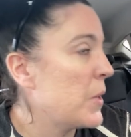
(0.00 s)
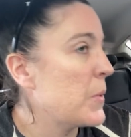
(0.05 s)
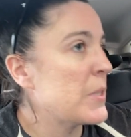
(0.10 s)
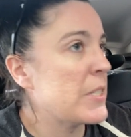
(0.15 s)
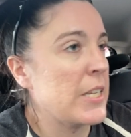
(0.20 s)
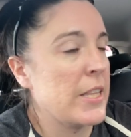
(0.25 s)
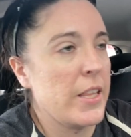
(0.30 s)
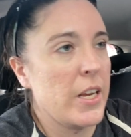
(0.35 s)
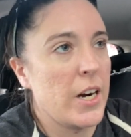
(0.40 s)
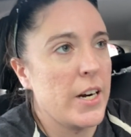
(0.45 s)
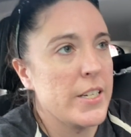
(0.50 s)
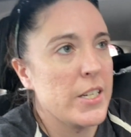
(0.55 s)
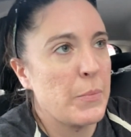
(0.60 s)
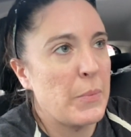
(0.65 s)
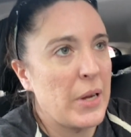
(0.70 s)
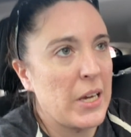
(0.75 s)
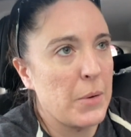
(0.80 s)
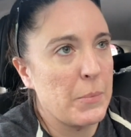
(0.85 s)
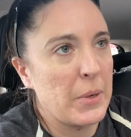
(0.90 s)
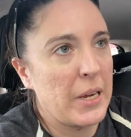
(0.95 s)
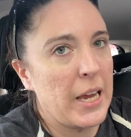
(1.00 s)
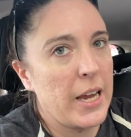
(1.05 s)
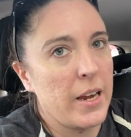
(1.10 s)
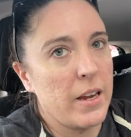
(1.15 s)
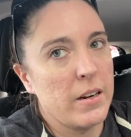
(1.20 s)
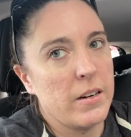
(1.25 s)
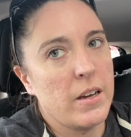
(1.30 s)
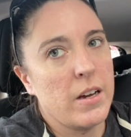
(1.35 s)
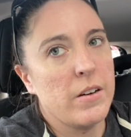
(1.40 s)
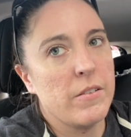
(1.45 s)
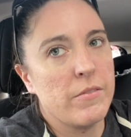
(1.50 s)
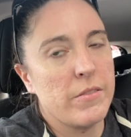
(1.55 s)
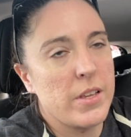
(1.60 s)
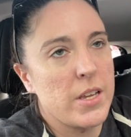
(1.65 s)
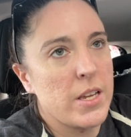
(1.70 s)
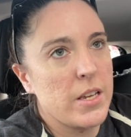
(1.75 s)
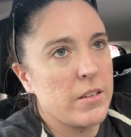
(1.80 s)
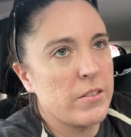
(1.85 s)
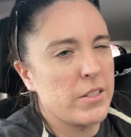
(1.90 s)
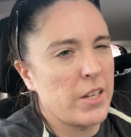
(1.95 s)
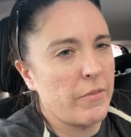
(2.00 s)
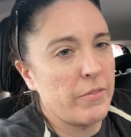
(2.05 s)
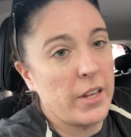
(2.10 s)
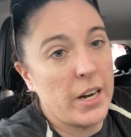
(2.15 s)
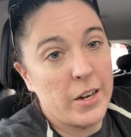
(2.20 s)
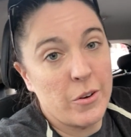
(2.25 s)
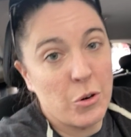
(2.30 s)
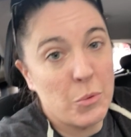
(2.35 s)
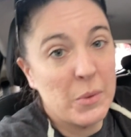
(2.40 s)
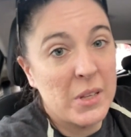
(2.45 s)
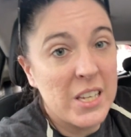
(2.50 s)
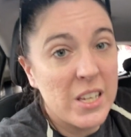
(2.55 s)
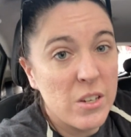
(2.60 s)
I was in there, I did pick up a can of the stuff that I normally